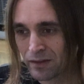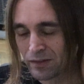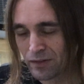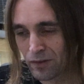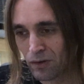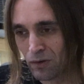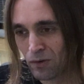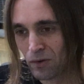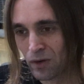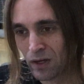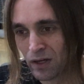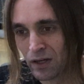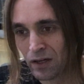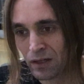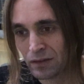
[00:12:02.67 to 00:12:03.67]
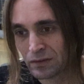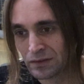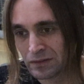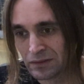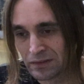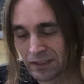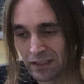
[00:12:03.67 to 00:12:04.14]
So
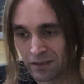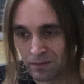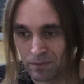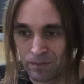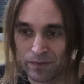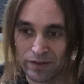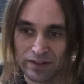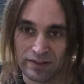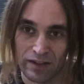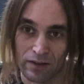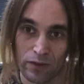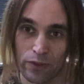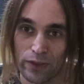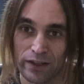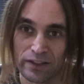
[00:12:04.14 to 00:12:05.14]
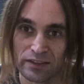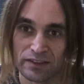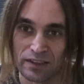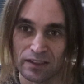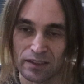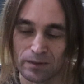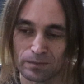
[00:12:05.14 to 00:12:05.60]
yeah, these are the
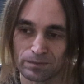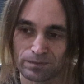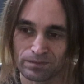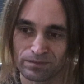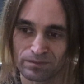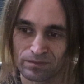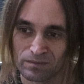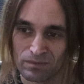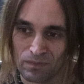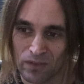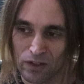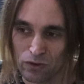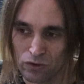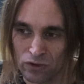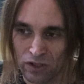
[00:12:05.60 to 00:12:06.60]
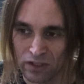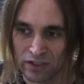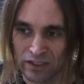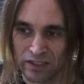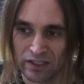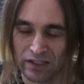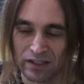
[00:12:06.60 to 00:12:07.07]
things I'm
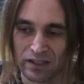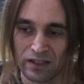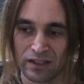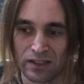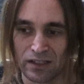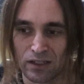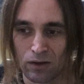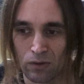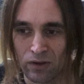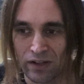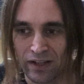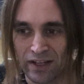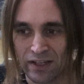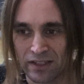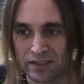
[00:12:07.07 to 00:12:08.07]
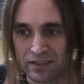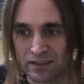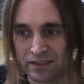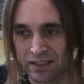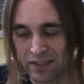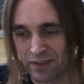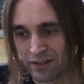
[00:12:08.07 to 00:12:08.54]
usually looking at
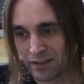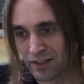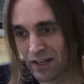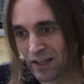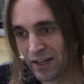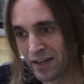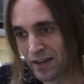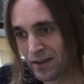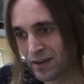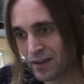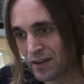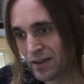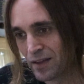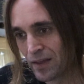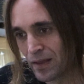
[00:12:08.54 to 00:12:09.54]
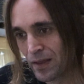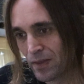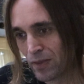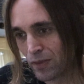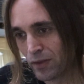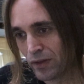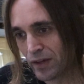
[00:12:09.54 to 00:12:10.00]
the delay:
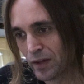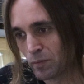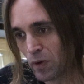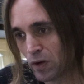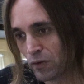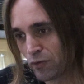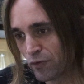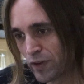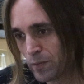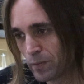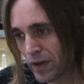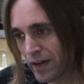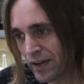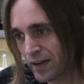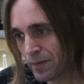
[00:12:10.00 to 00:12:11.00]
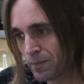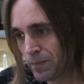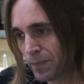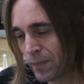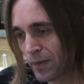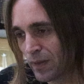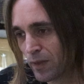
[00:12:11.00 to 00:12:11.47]
the amount of feedback,
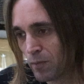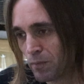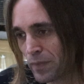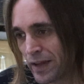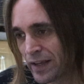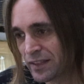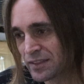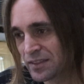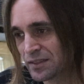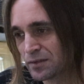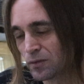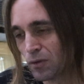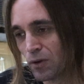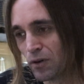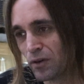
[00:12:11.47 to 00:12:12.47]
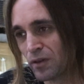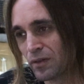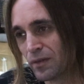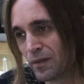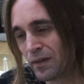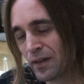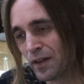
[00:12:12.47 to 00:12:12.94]
the mix, or
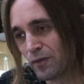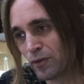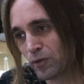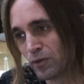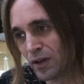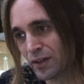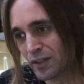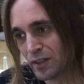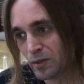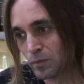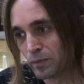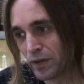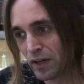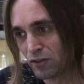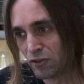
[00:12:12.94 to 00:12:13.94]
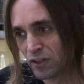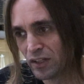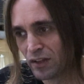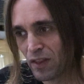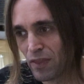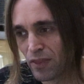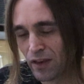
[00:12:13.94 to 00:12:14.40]
if you're running in
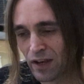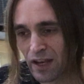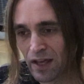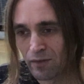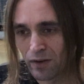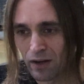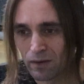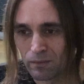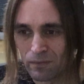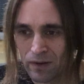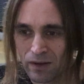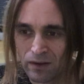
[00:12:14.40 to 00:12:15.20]
parallel, the level,